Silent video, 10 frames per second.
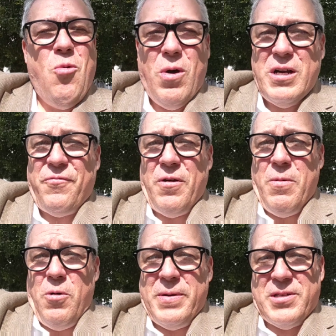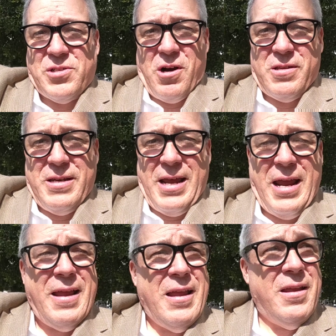Wonderful moment to start the
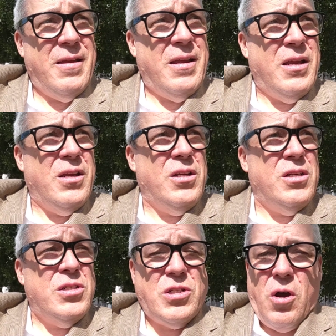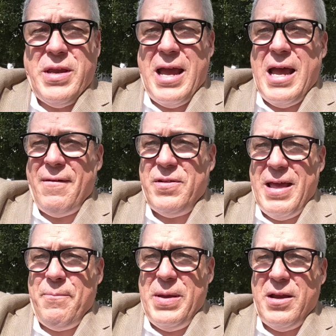day. So, yeah, after
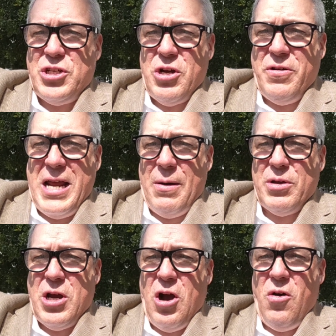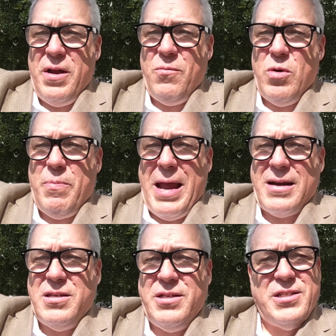that big showdown with Cohen, we're
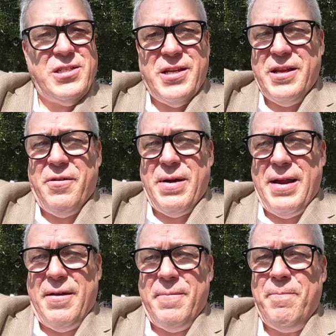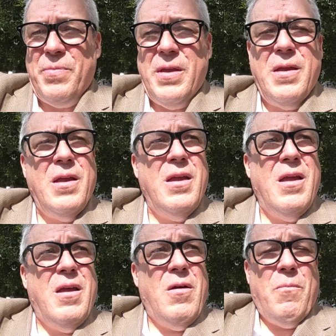back to just sitting around.
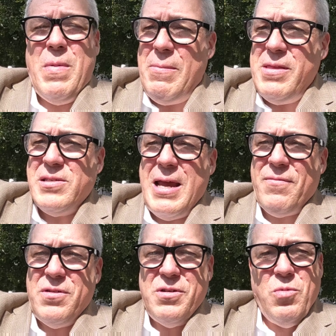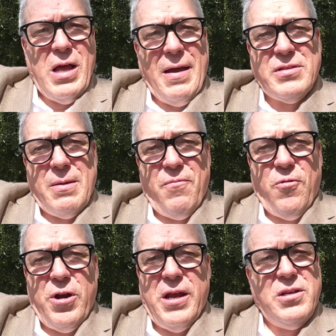Maybe this afternoon we'll have something
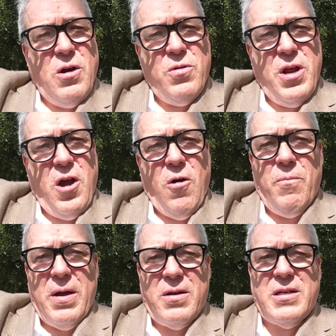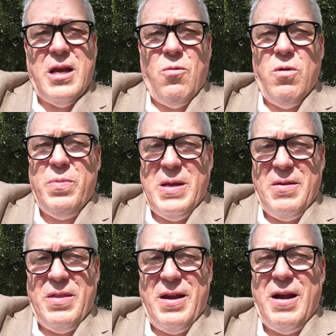for you. Don't know, but uh, we'll be
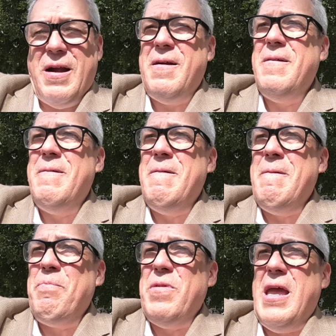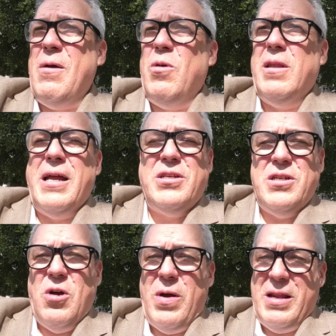in there and we'll let
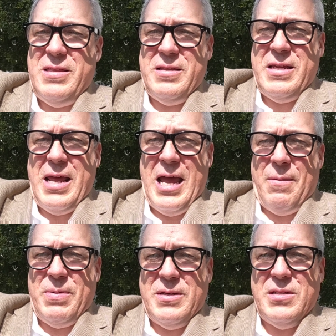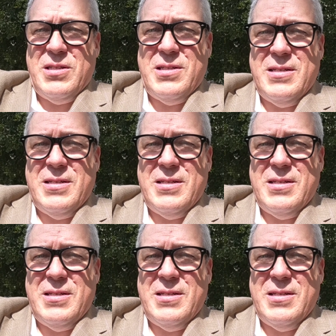you know anything that happens.